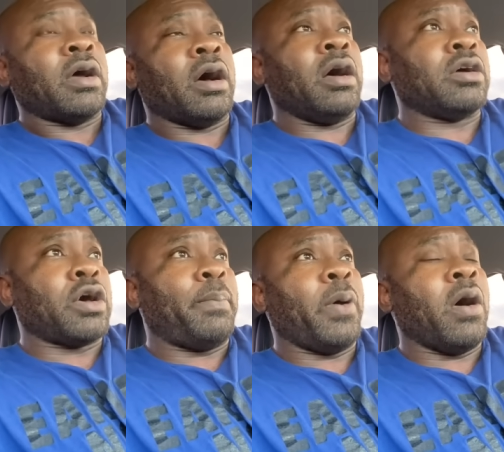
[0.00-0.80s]
uh,
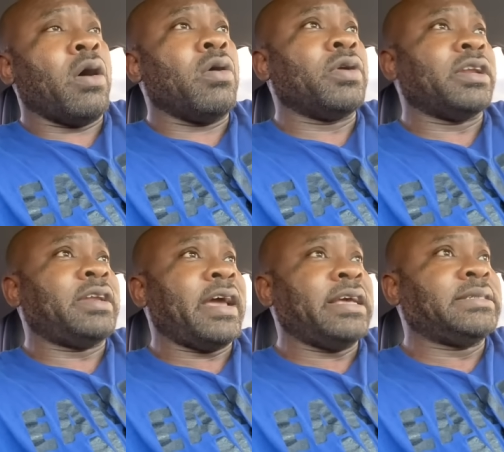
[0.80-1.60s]
Capone, and
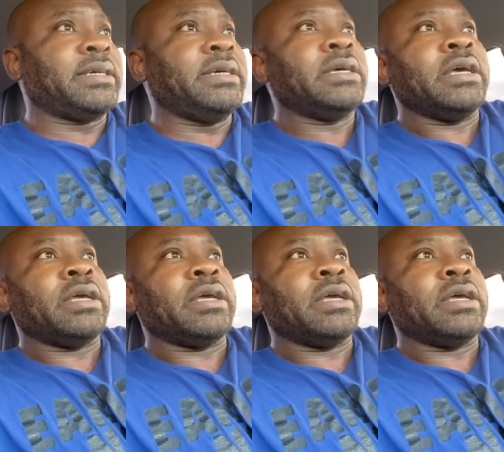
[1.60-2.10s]
Daisy.